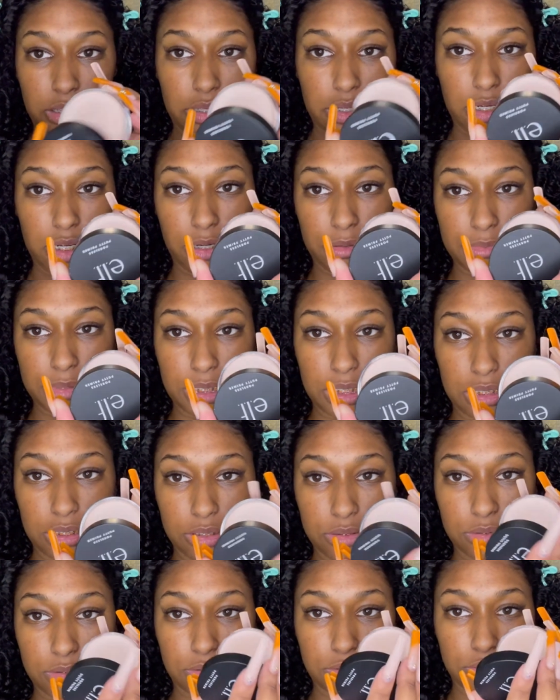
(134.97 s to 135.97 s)
Comes in a
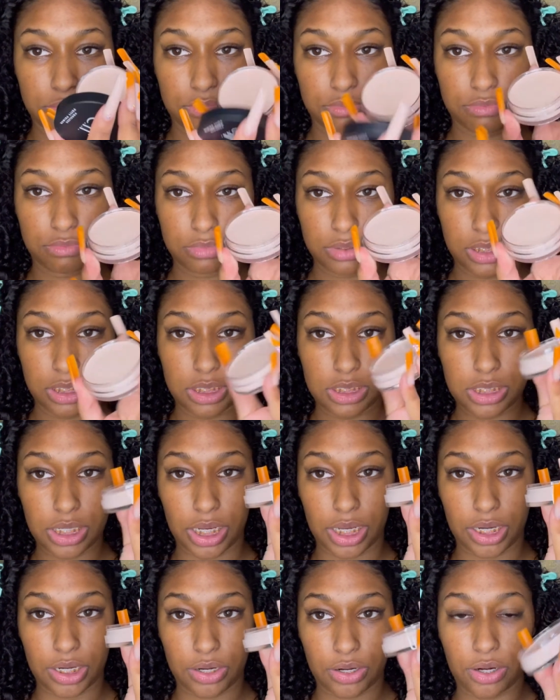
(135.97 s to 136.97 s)
little
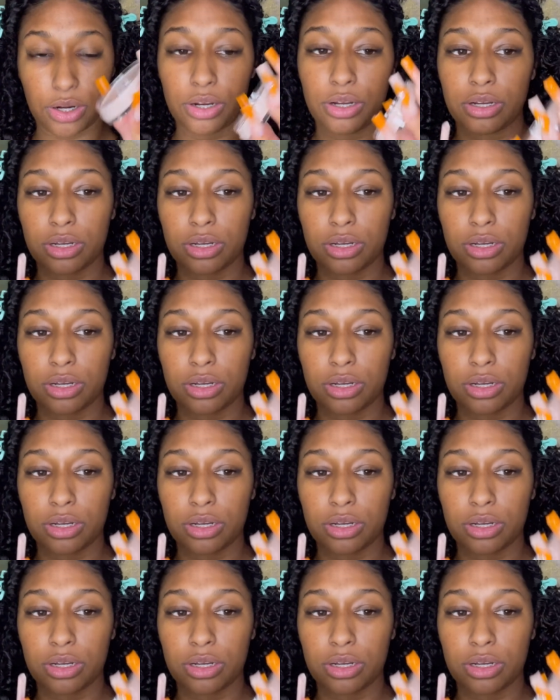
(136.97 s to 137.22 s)
container.